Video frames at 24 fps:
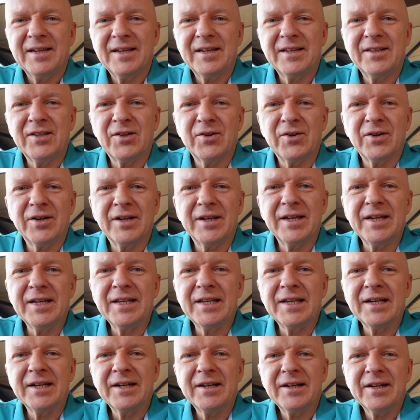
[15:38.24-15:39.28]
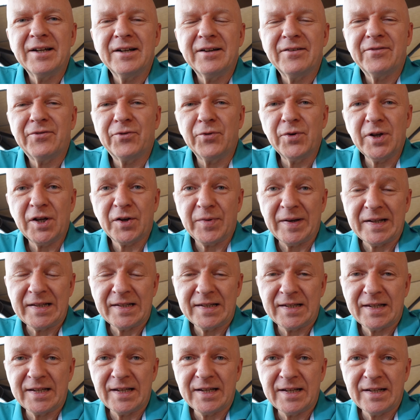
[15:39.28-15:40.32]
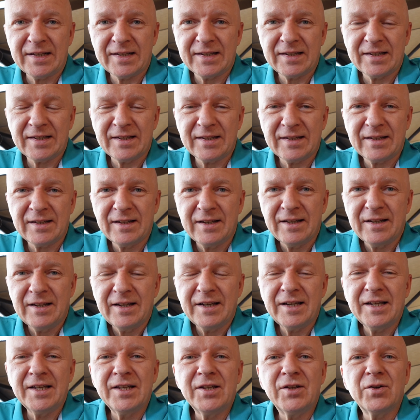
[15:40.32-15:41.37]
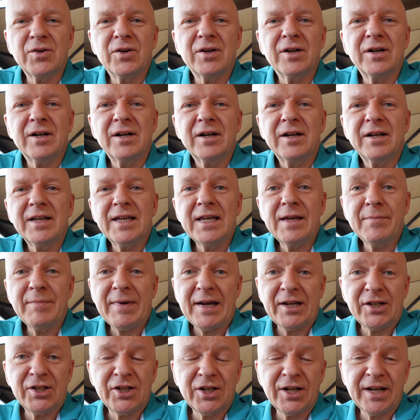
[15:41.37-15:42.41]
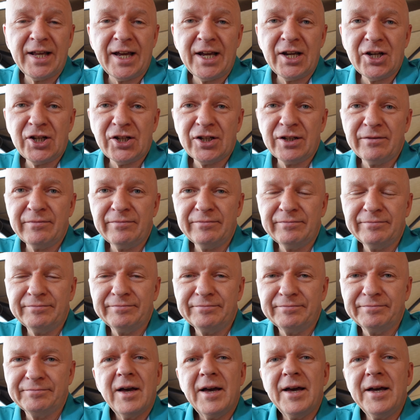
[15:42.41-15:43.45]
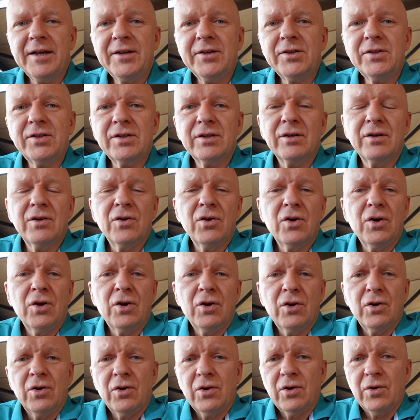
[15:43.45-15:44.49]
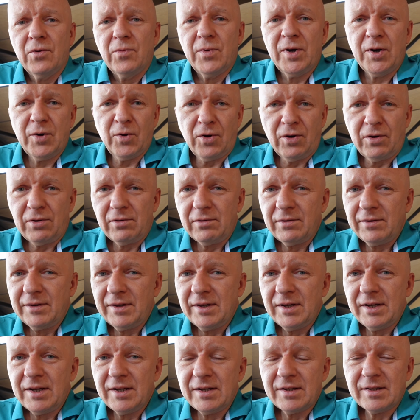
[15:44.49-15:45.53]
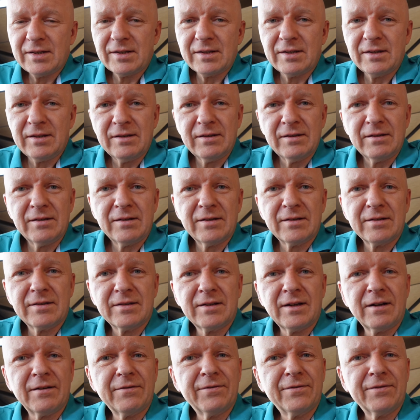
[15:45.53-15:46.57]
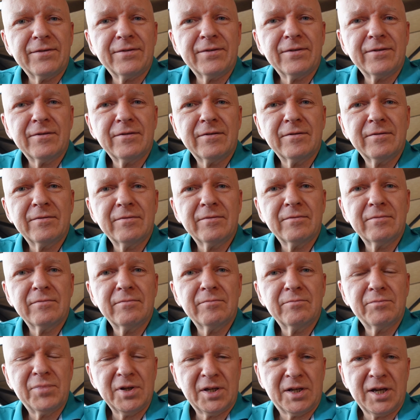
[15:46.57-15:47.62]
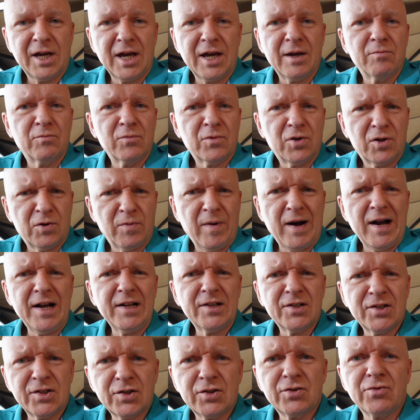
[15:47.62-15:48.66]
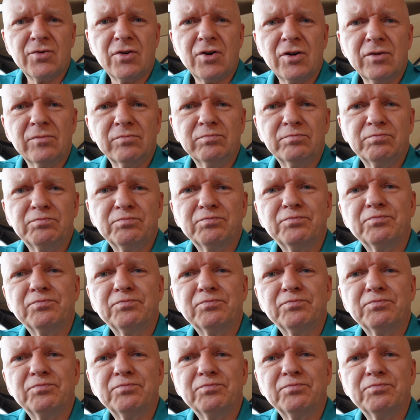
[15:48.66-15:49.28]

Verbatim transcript: in your inner frequencies, in your imagination. And when all these stuff became quite strong,